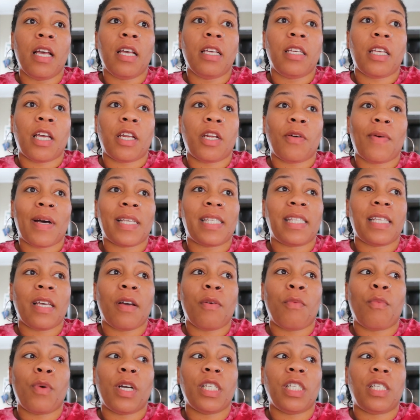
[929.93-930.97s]
y'all know I said
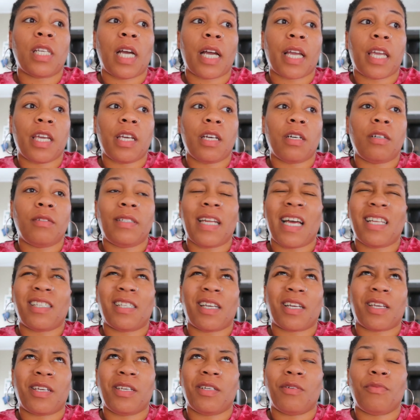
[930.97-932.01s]
when Jaquille, not
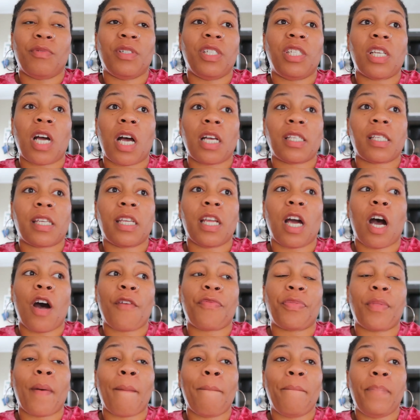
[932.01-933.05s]
Jaquille, when Josh get
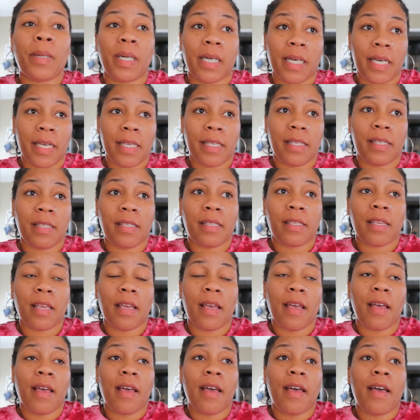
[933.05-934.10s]
off the bus,
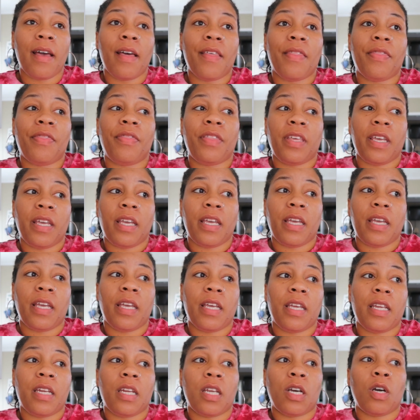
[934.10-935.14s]

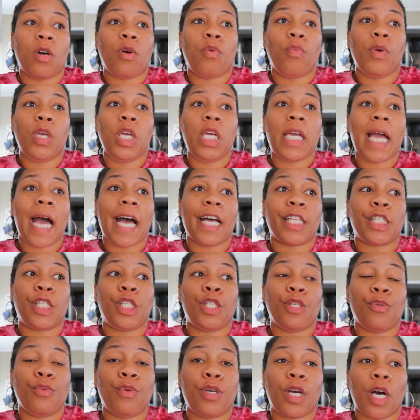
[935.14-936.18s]
then we got
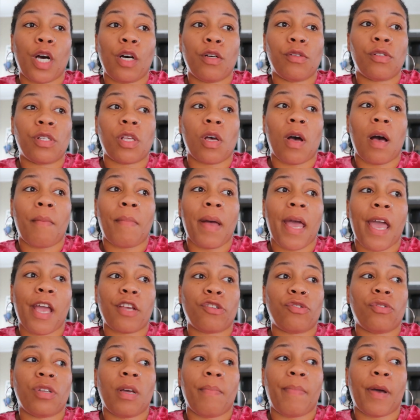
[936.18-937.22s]
to go. So I'm
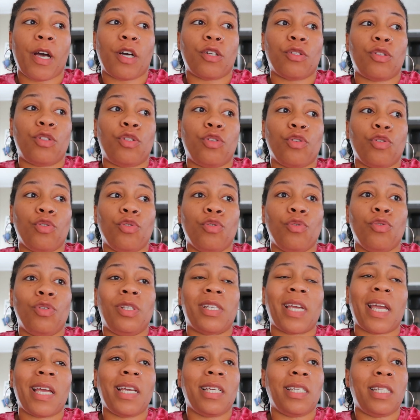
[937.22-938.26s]
actually about to
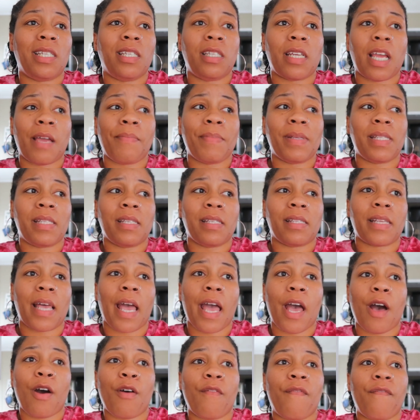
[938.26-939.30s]
change Jameson's
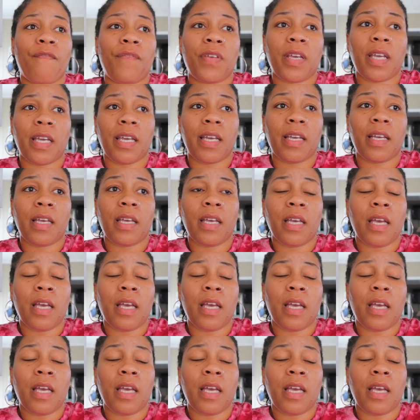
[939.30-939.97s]
outfit